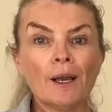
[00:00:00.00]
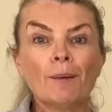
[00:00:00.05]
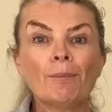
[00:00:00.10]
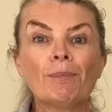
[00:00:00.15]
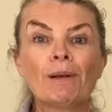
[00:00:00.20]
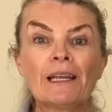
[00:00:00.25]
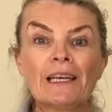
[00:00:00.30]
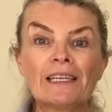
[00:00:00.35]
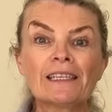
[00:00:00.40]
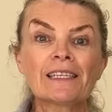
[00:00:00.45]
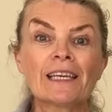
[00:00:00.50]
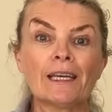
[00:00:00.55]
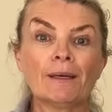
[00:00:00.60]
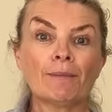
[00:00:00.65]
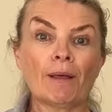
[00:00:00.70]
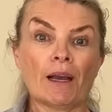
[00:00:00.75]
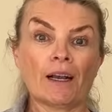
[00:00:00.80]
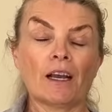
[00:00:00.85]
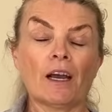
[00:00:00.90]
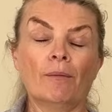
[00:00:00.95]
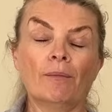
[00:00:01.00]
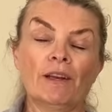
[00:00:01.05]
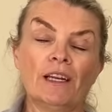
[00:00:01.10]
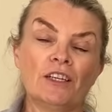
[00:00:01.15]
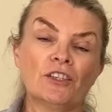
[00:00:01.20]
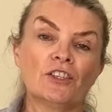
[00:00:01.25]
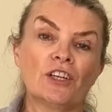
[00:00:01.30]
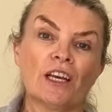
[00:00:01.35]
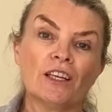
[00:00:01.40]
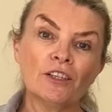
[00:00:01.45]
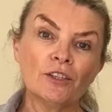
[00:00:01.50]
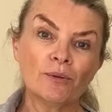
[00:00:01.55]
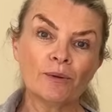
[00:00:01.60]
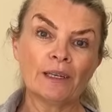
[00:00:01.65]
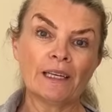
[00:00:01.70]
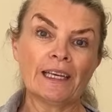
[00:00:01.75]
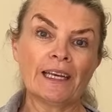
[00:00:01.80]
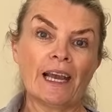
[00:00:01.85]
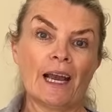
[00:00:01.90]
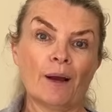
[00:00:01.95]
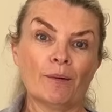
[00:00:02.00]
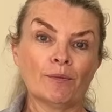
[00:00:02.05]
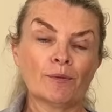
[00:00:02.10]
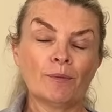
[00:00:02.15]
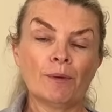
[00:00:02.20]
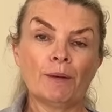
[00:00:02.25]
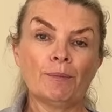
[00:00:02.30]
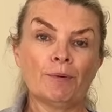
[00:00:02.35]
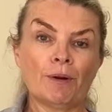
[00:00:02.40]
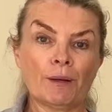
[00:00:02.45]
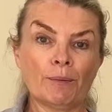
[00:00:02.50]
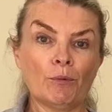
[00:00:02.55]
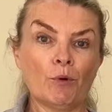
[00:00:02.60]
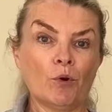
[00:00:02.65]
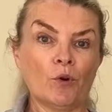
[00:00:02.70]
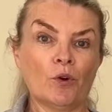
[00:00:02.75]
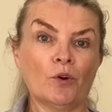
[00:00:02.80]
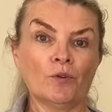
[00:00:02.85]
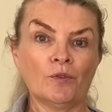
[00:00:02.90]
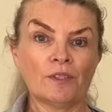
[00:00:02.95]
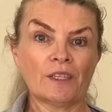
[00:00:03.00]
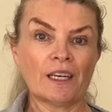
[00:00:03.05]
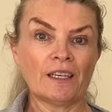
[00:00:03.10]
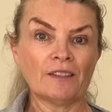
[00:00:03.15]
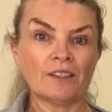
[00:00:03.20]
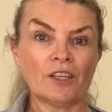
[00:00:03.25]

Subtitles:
Please keep that coming. It genuinely helps me bring more content